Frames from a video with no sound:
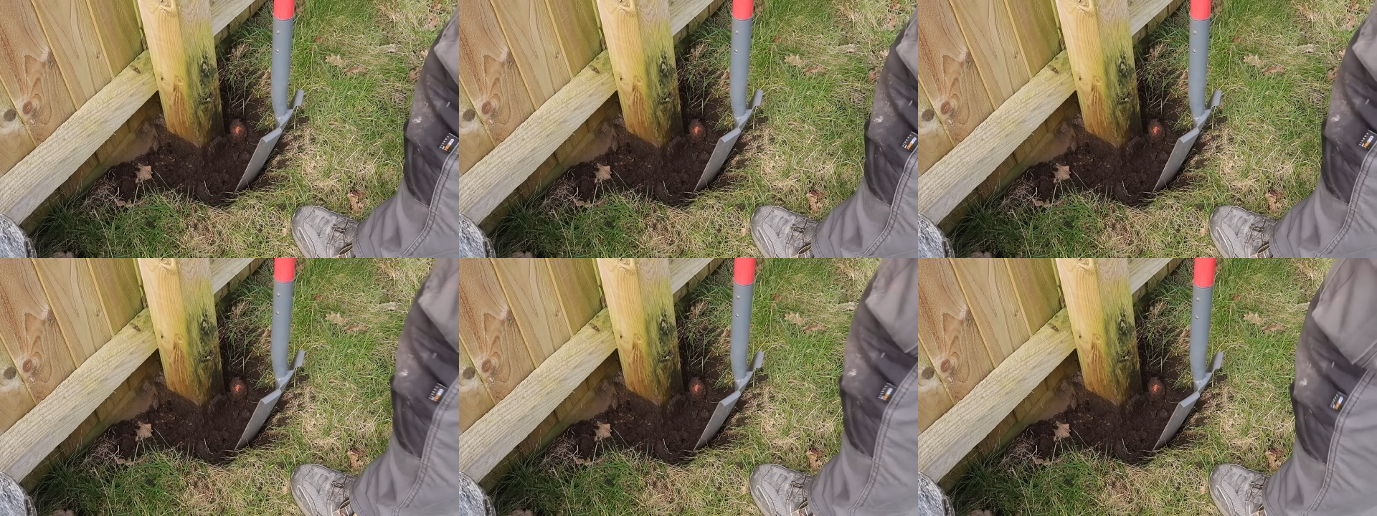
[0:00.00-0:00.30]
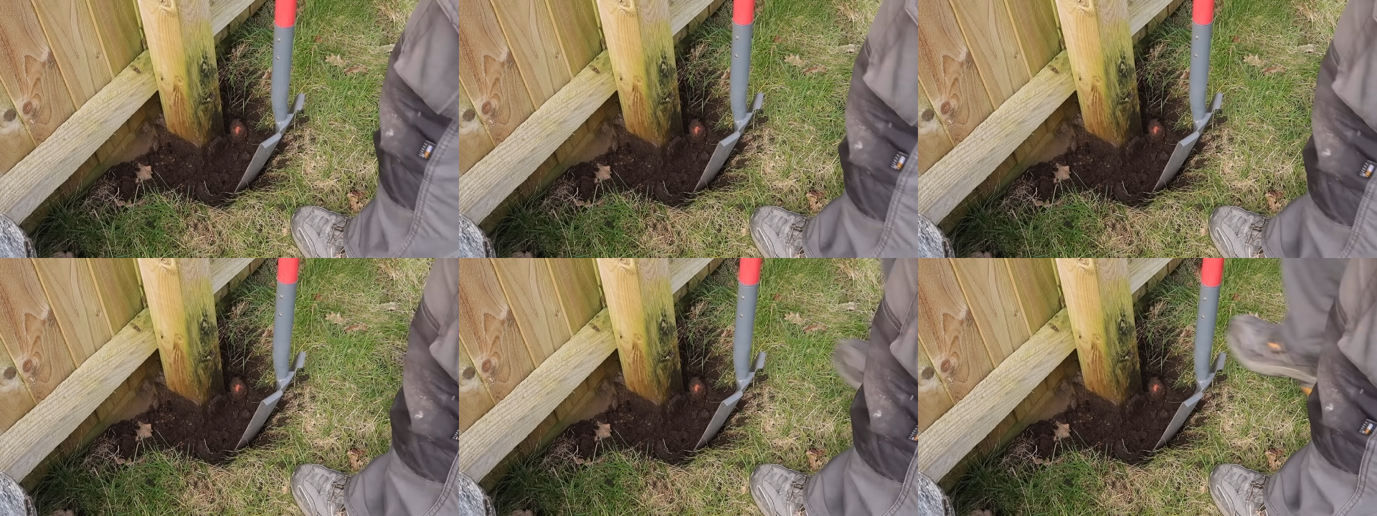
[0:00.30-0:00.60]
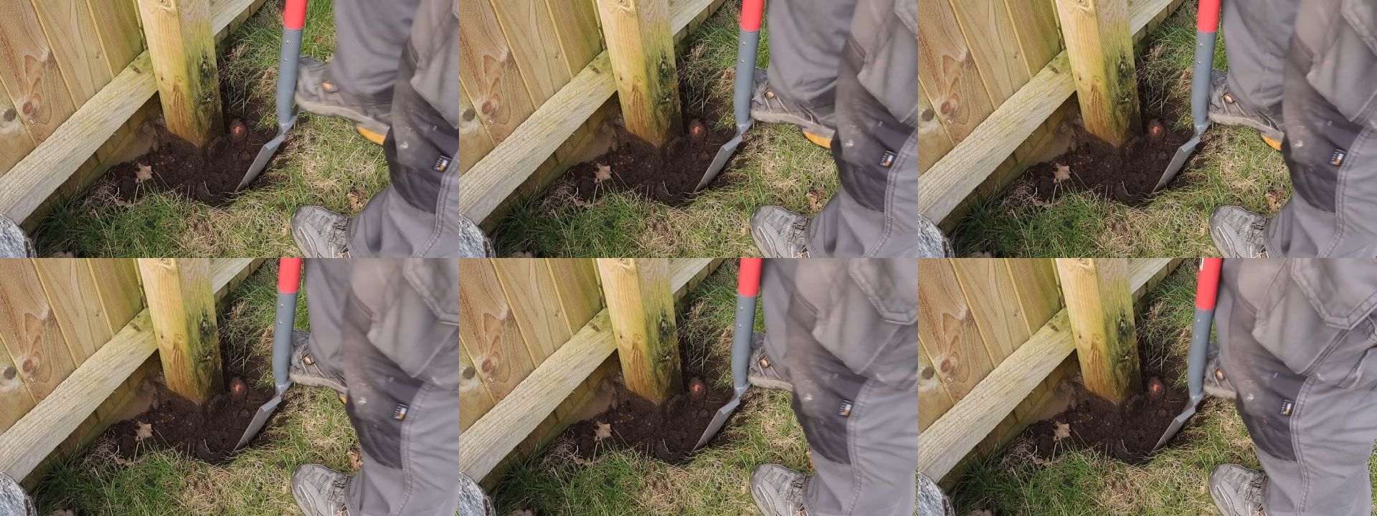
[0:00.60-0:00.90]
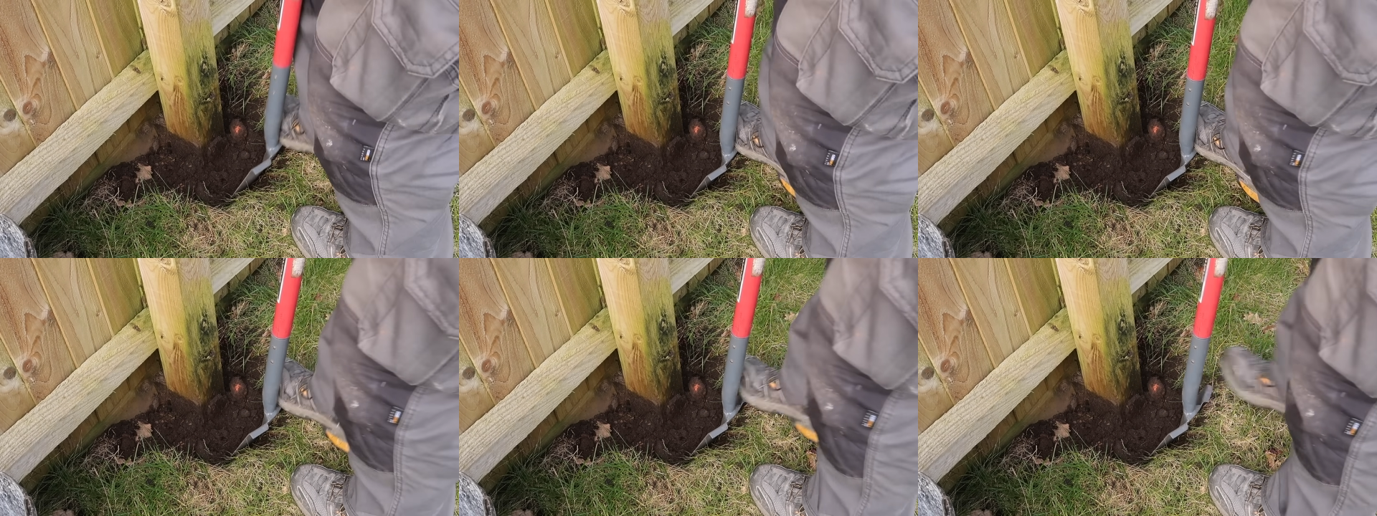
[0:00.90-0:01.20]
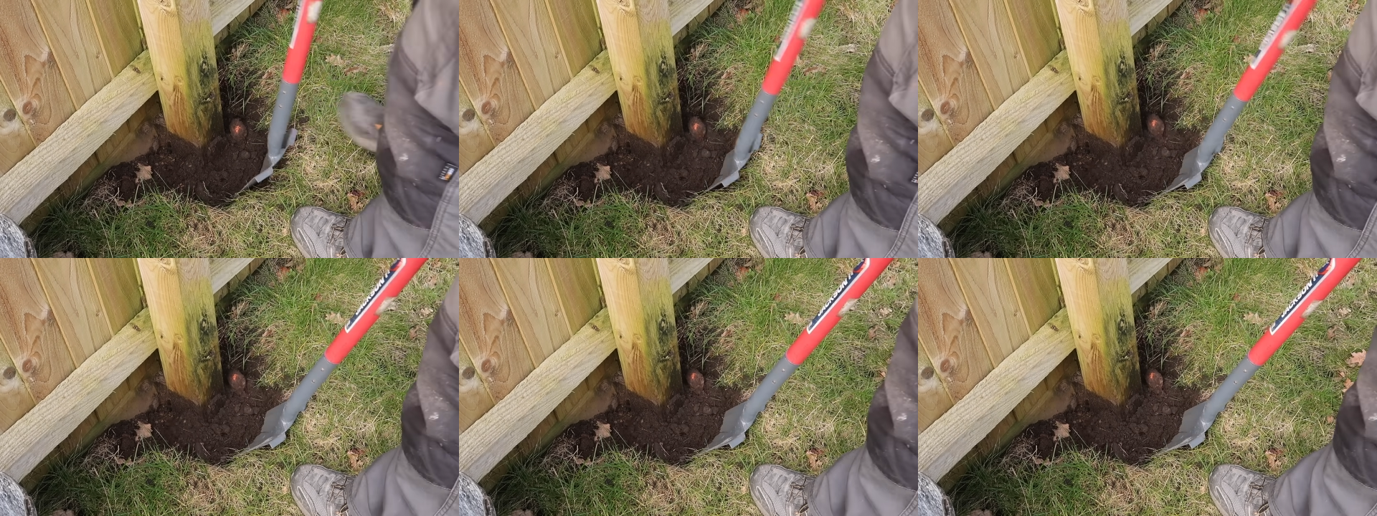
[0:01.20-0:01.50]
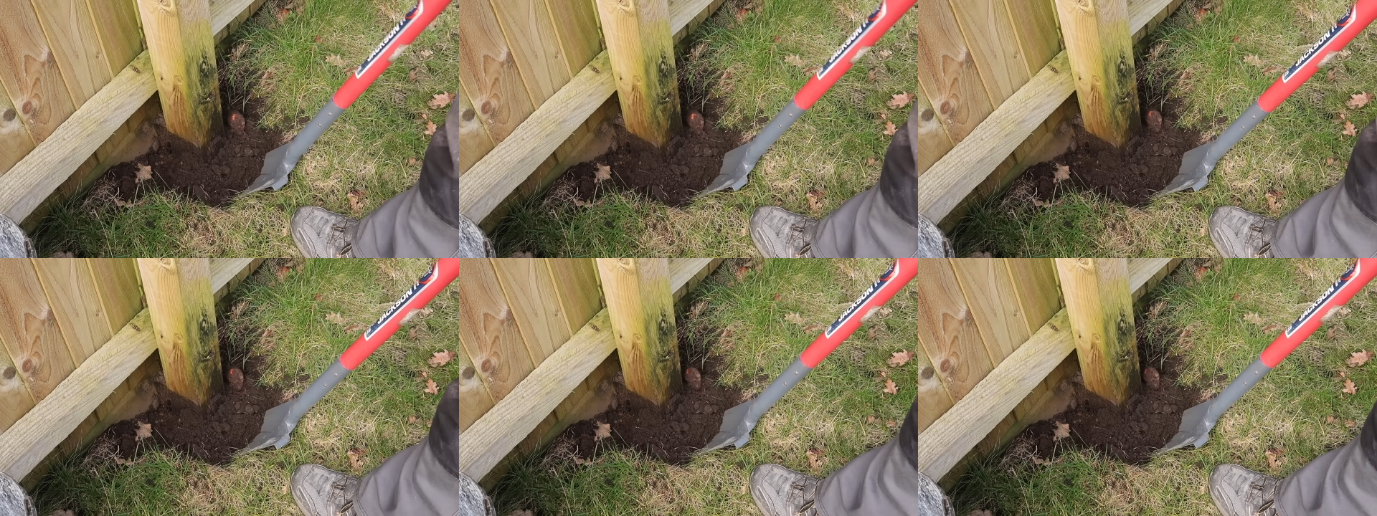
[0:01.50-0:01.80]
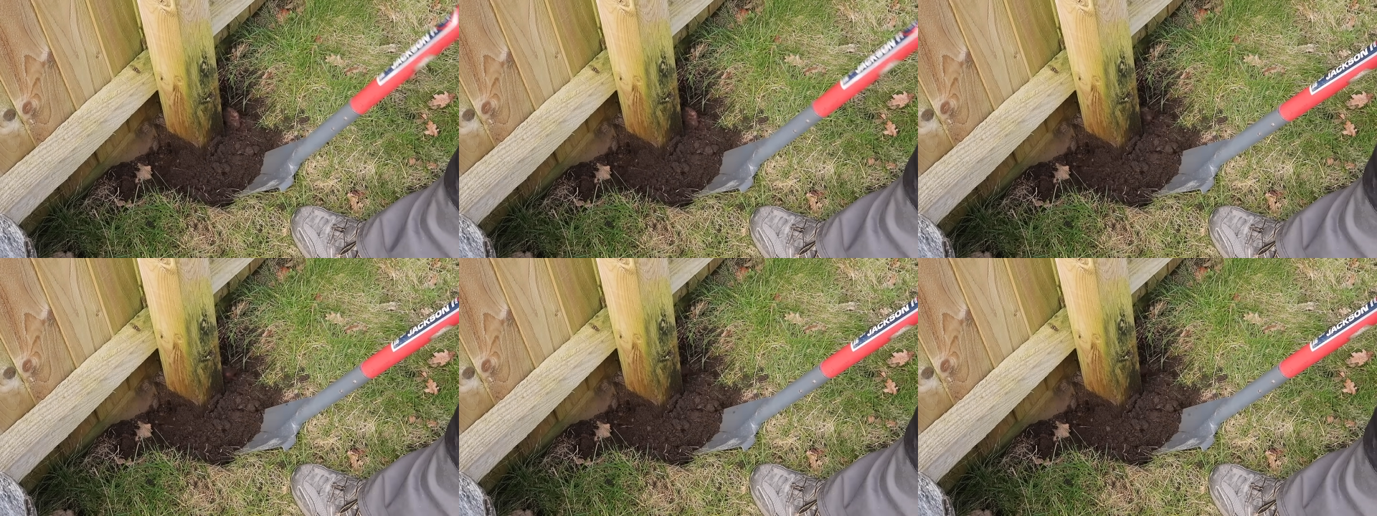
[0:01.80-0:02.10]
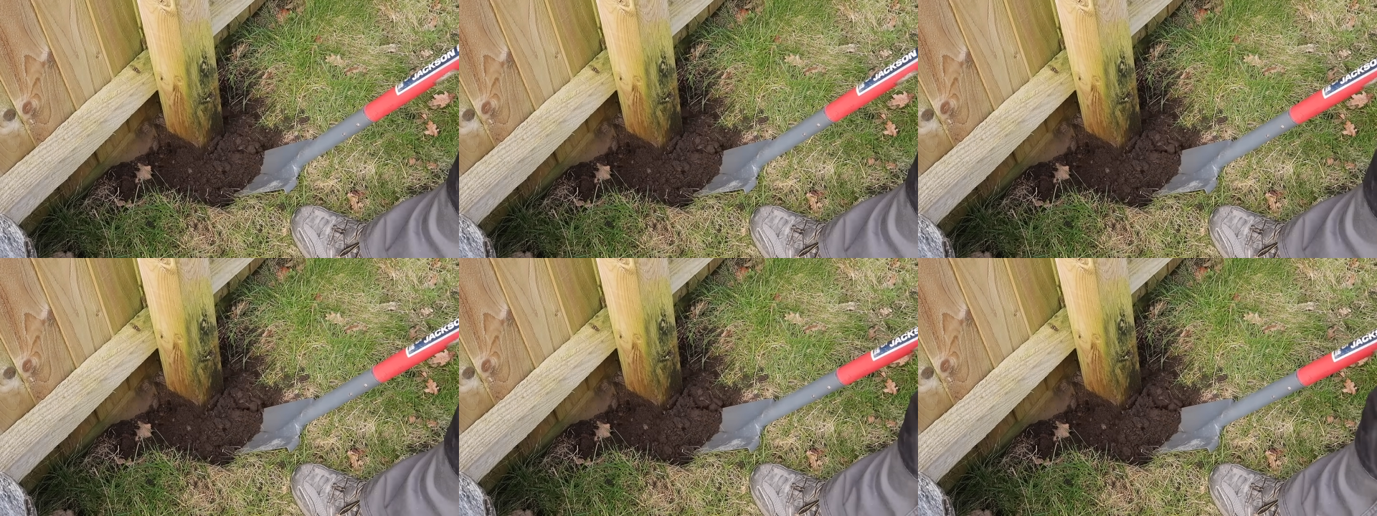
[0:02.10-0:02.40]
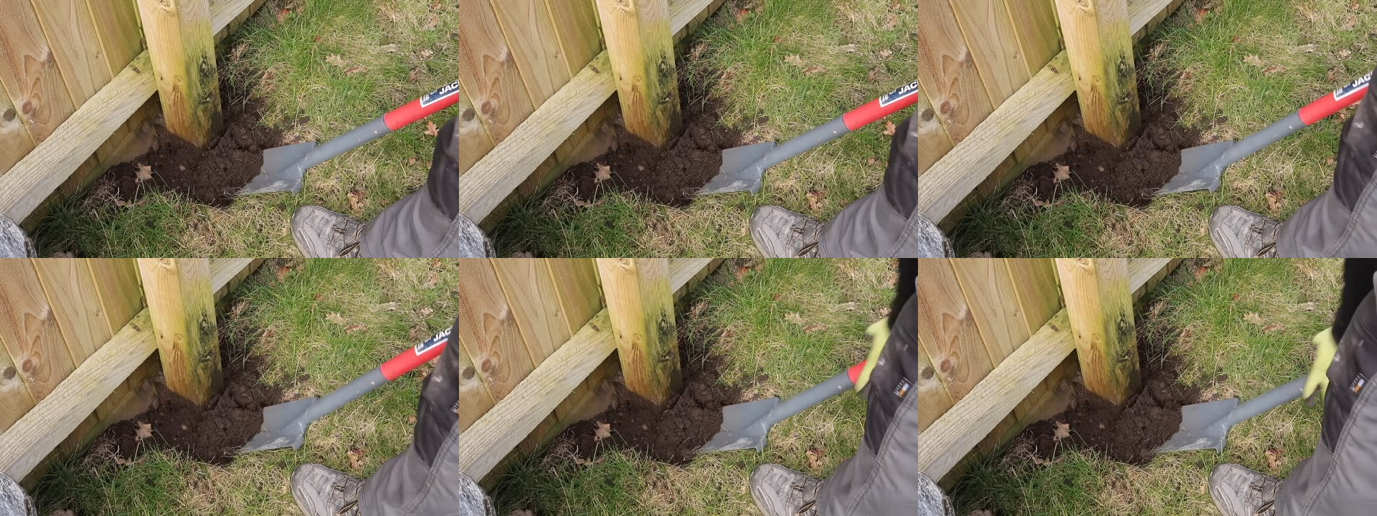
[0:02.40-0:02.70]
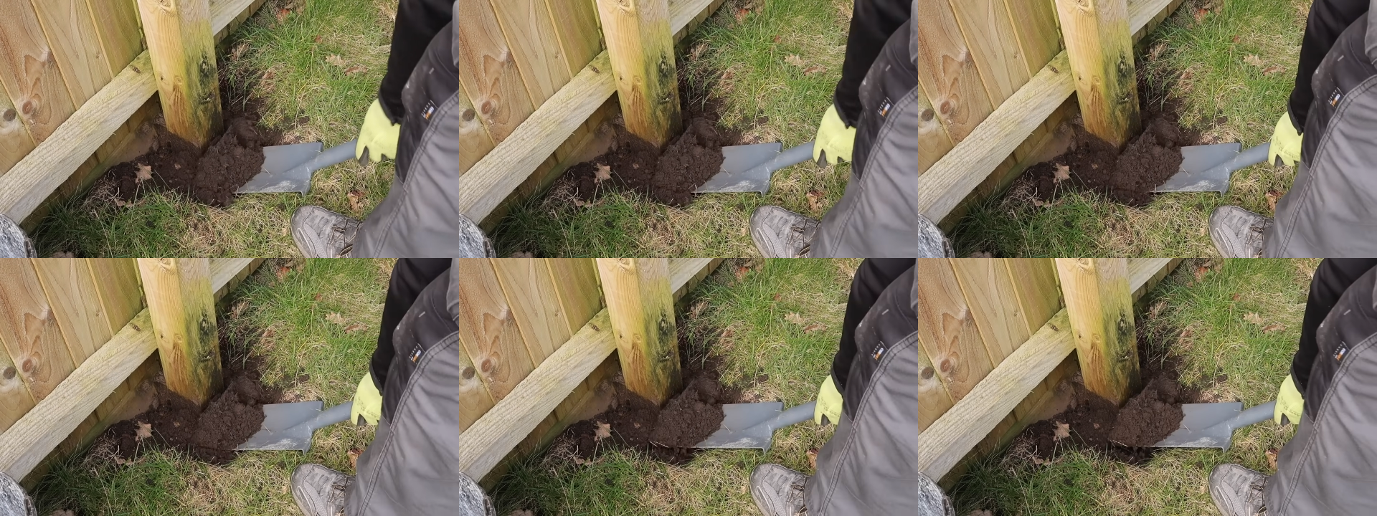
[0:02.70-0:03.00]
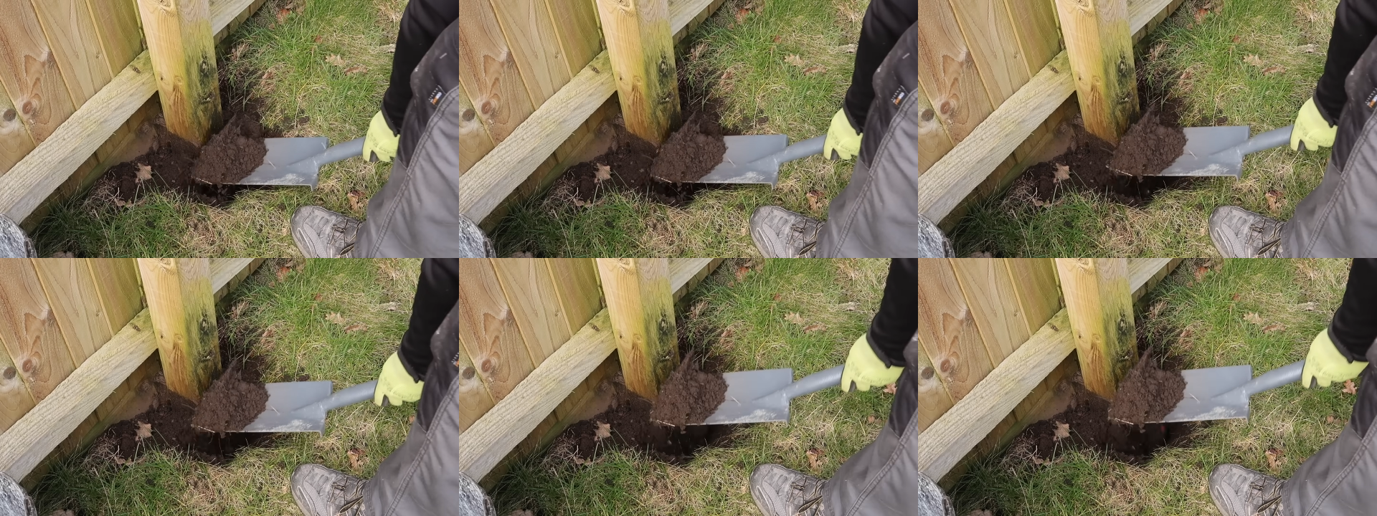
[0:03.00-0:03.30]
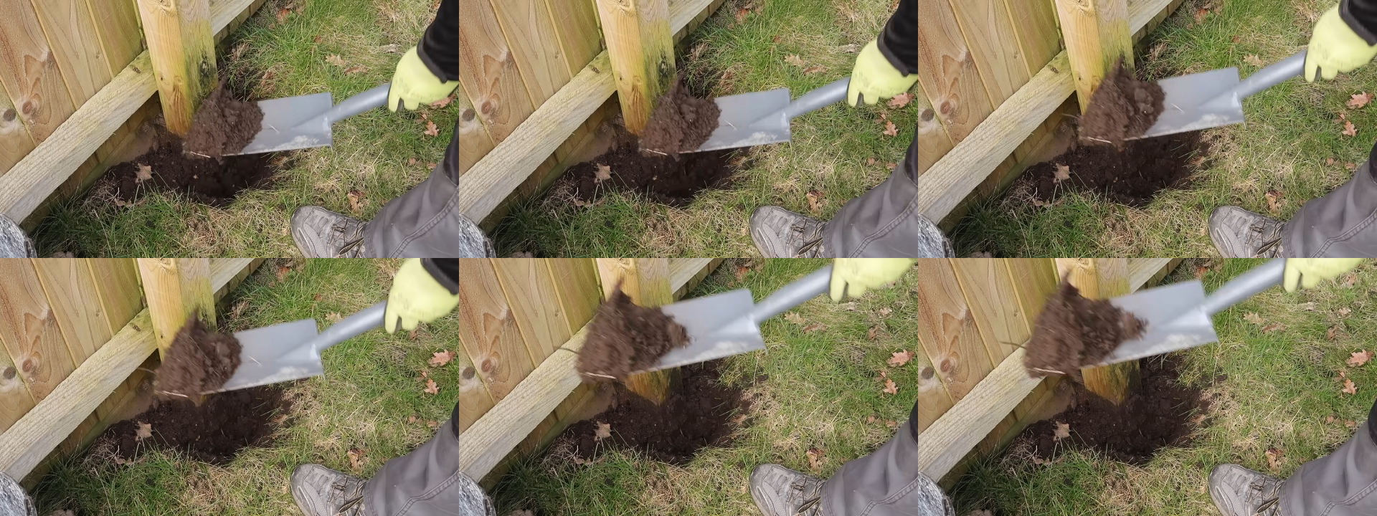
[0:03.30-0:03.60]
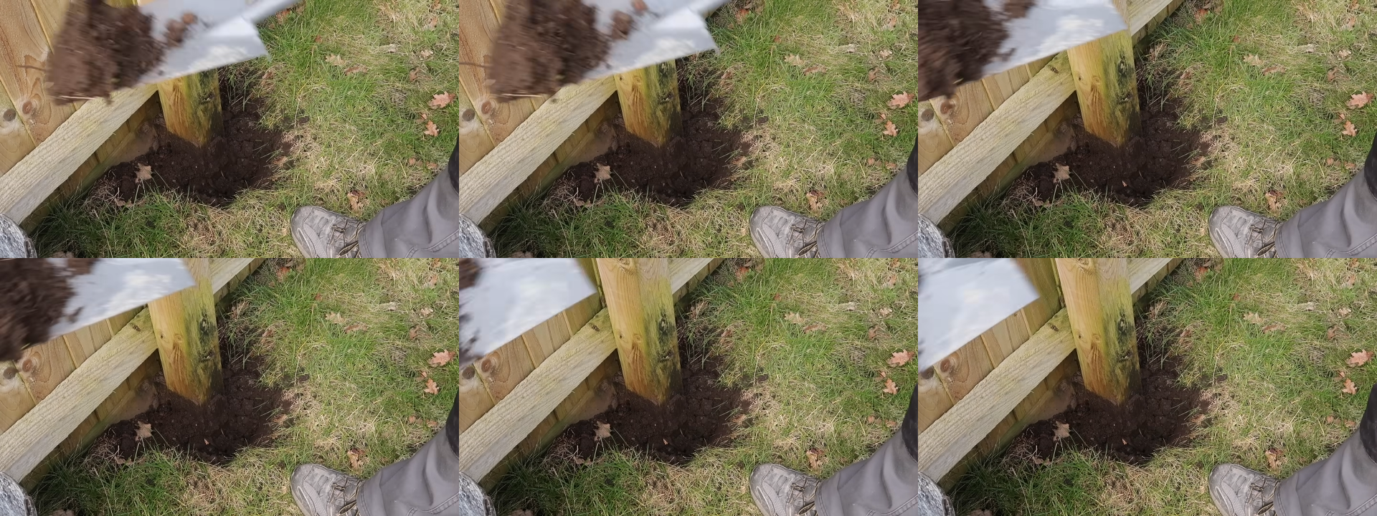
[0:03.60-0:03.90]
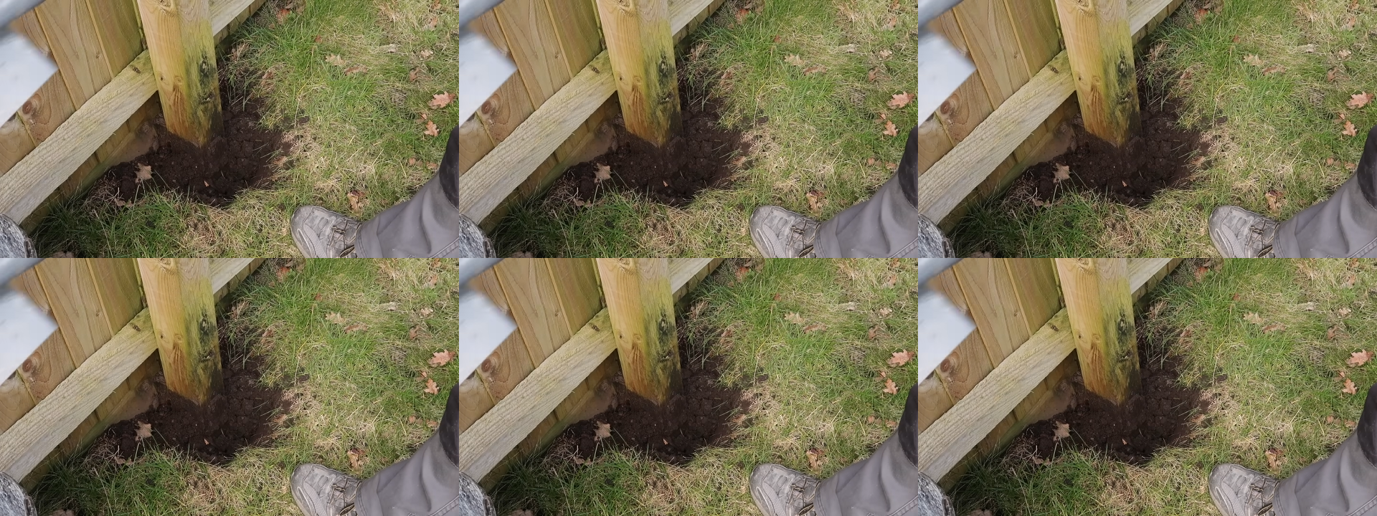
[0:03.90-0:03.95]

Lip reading: No face is visible, so there are no lips to read.